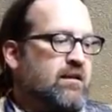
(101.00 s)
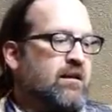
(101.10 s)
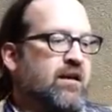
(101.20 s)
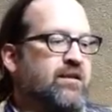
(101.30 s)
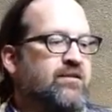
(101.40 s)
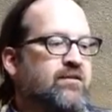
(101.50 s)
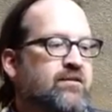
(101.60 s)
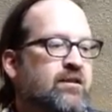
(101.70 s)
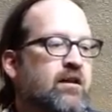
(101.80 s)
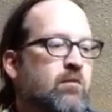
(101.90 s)

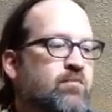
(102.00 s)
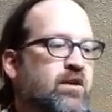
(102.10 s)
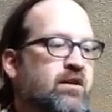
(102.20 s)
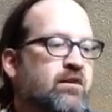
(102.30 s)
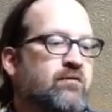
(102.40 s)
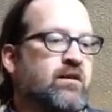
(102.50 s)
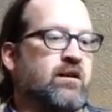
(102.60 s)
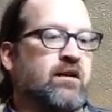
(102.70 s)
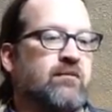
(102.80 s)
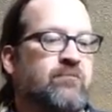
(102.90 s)
nice copy of
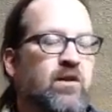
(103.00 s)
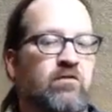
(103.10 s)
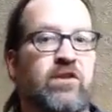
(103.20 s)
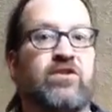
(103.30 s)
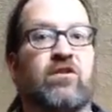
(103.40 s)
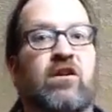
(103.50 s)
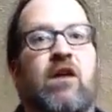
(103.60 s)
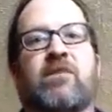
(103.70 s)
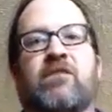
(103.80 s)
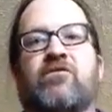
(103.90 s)
uh, original
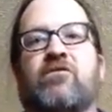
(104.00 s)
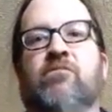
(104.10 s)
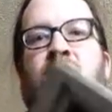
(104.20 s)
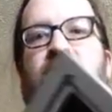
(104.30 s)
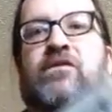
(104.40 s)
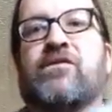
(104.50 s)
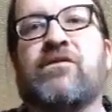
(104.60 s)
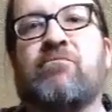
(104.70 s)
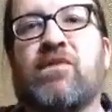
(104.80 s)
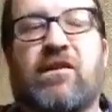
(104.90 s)
copy of Junior
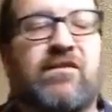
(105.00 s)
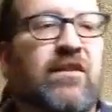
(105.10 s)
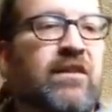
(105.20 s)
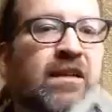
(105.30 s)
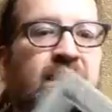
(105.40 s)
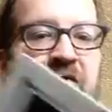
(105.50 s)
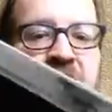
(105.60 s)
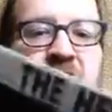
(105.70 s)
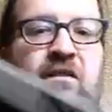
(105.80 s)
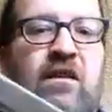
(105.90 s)
Murvin's Police and Thieves.